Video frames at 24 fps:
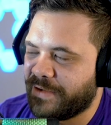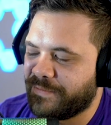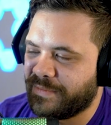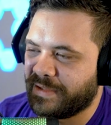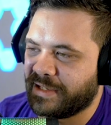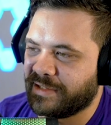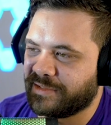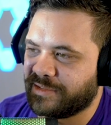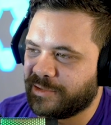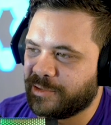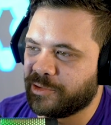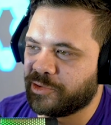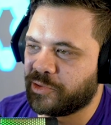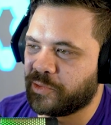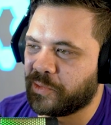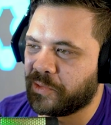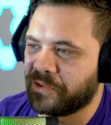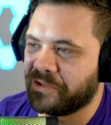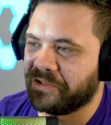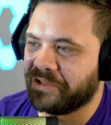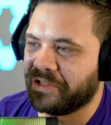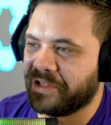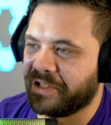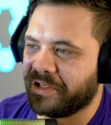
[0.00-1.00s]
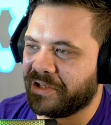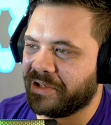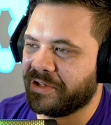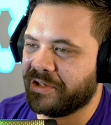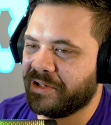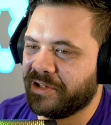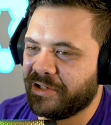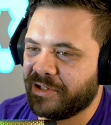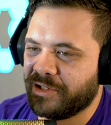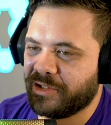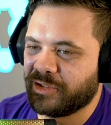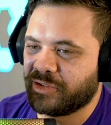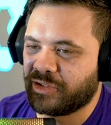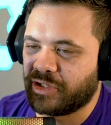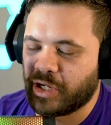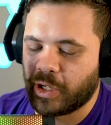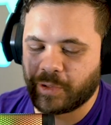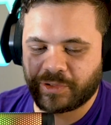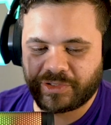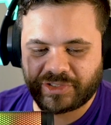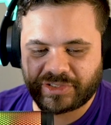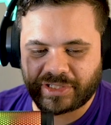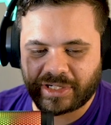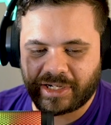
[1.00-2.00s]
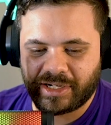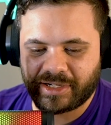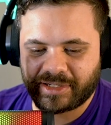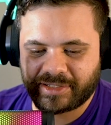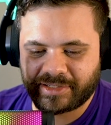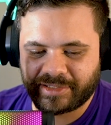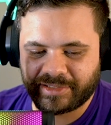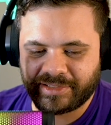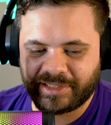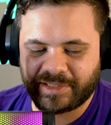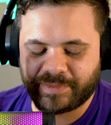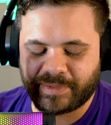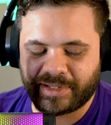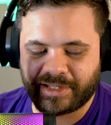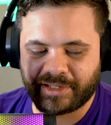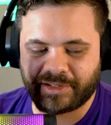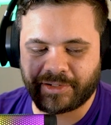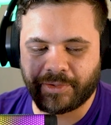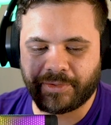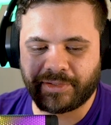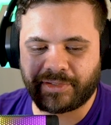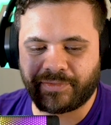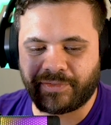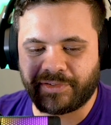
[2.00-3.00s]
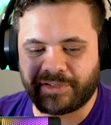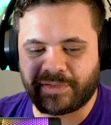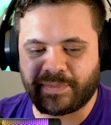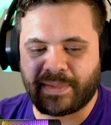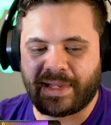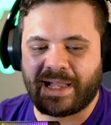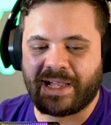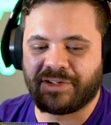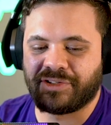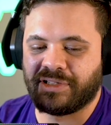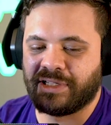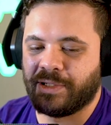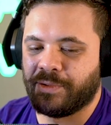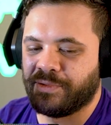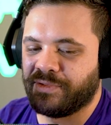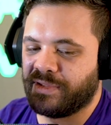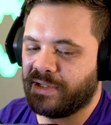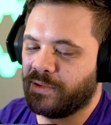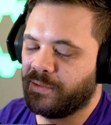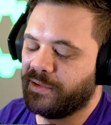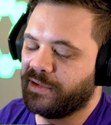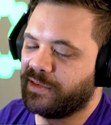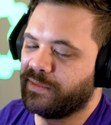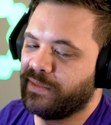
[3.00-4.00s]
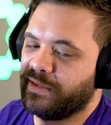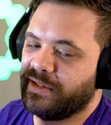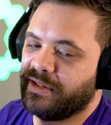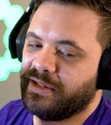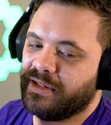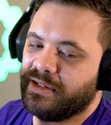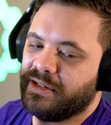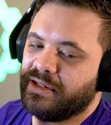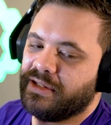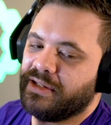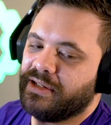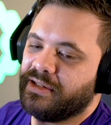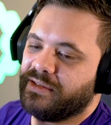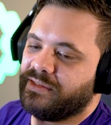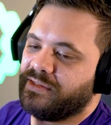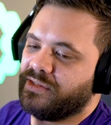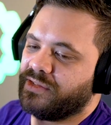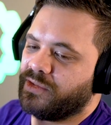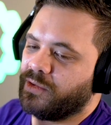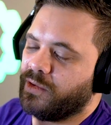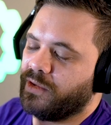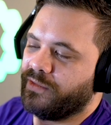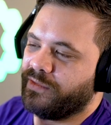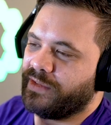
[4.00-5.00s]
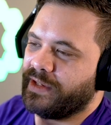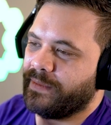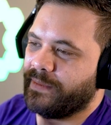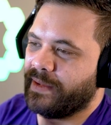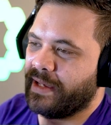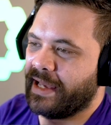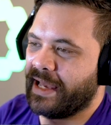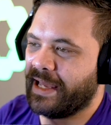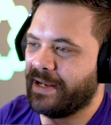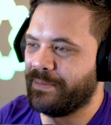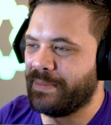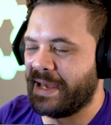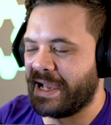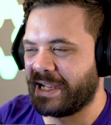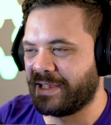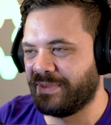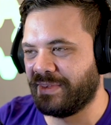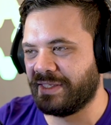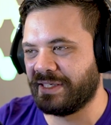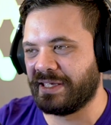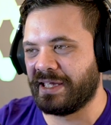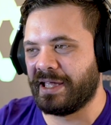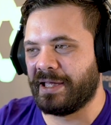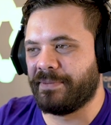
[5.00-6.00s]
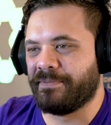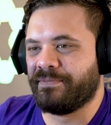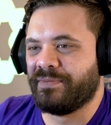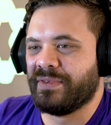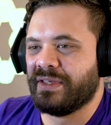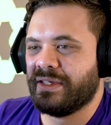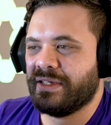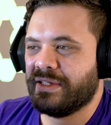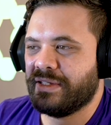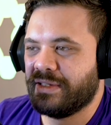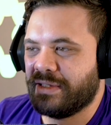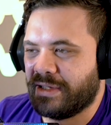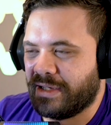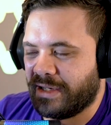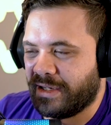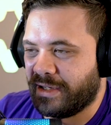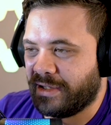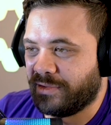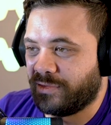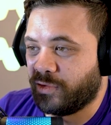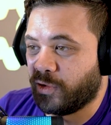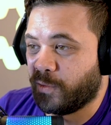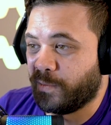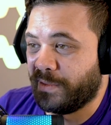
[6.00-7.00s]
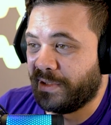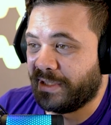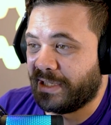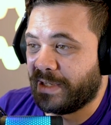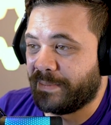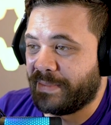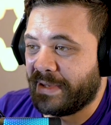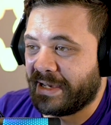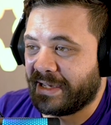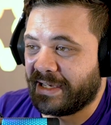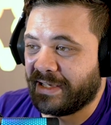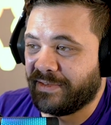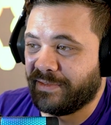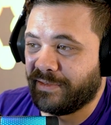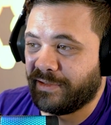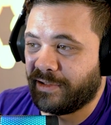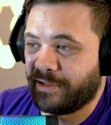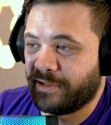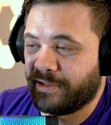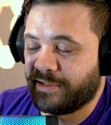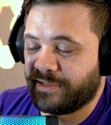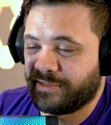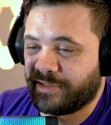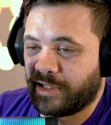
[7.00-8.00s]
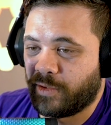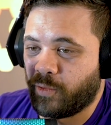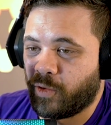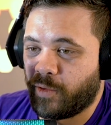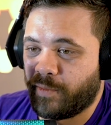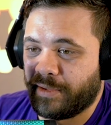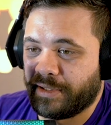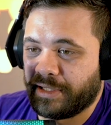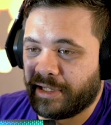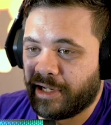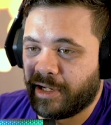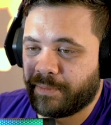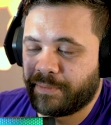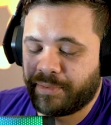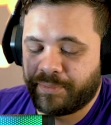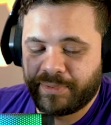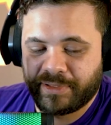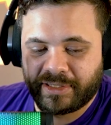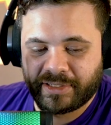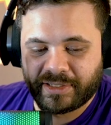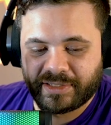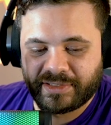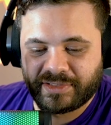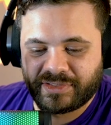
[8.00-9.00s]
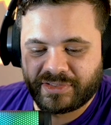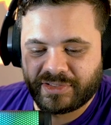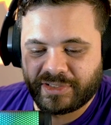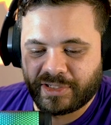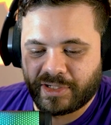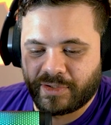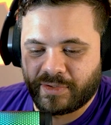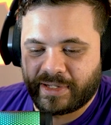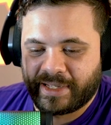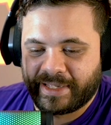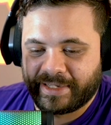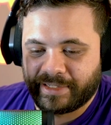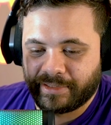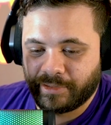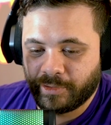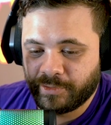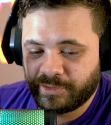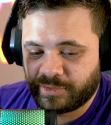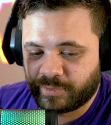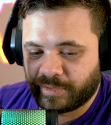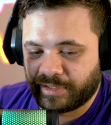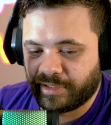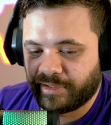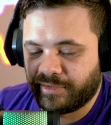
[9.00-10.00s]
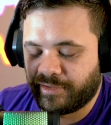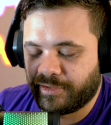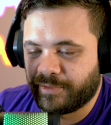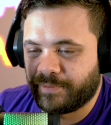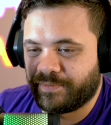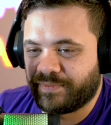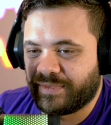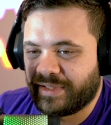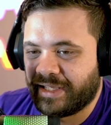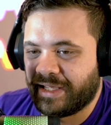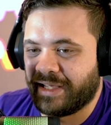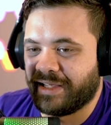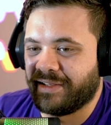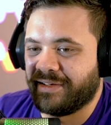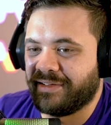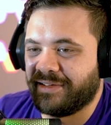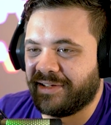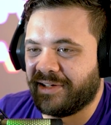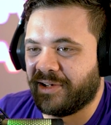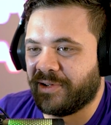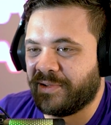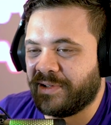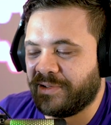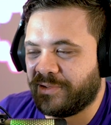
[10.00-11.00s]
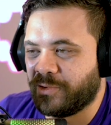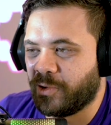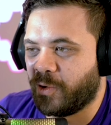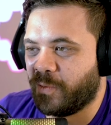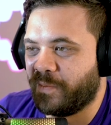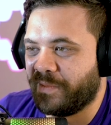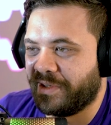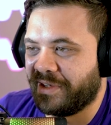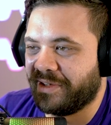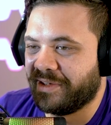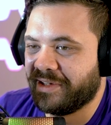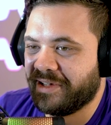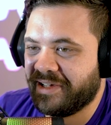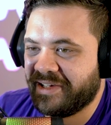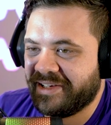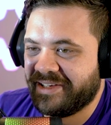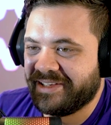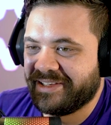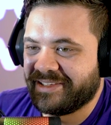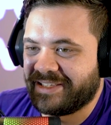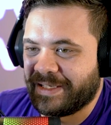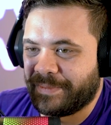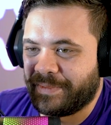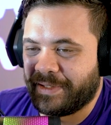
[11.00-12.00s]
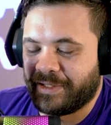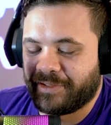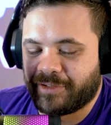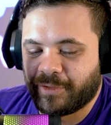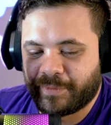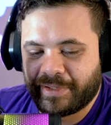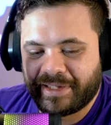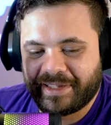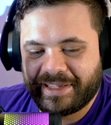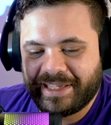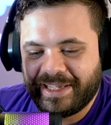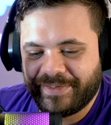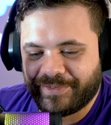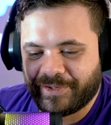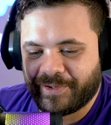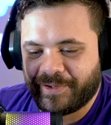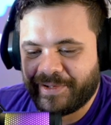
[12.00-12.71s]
me his usual uh, coach talk because he's my coach for Smash and he was there with me to sort of get my head back in the game. Uh, told me to get back in there and start warming up because you know I had a lose run to do. And you know he told me same thing he told me at Evo.